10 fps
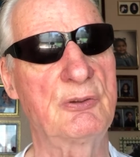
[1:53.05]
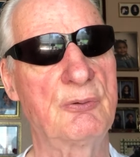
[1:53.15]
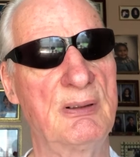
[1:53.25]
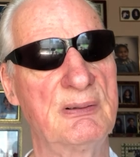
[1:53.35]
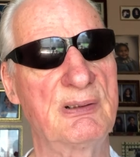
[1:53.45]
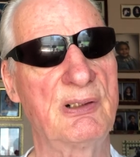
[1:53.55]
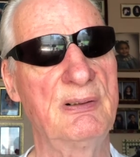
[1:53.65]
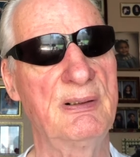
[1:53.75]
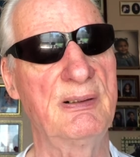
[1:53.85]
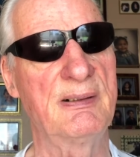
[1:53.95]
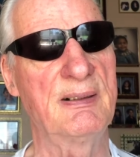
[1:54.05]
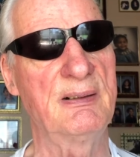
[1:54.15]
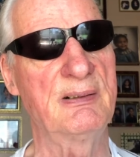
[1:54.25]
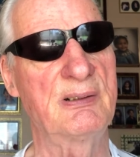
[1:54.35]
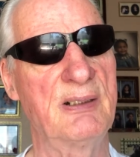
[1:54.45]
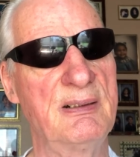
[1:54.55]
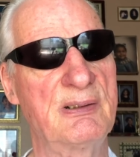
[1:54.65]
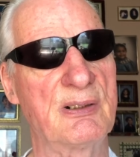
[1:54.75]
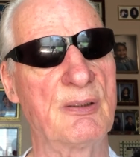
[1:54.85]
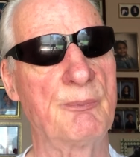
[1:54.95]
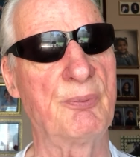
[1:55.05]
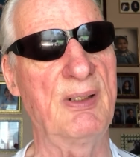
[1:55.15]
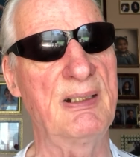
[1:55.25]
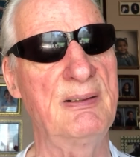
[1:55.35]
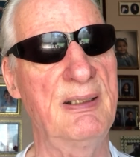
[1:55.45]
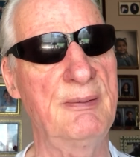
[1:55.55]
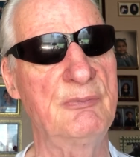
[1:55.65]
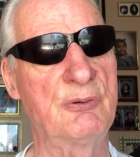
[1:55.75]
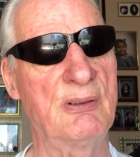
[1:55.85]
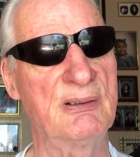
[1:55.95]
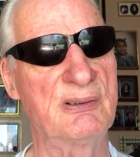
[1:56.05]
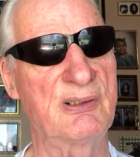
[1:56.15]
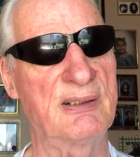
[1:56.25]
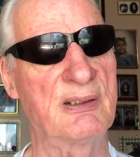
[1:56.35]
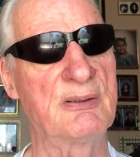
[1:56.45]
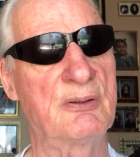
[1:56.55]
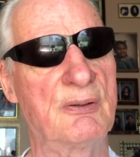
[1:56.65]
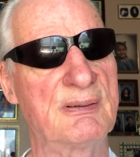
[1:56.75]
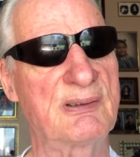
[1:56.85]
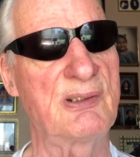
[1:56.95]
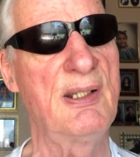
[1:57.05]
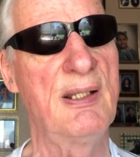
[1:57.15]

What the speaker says: drugs in the United States are brand name drugs that can cost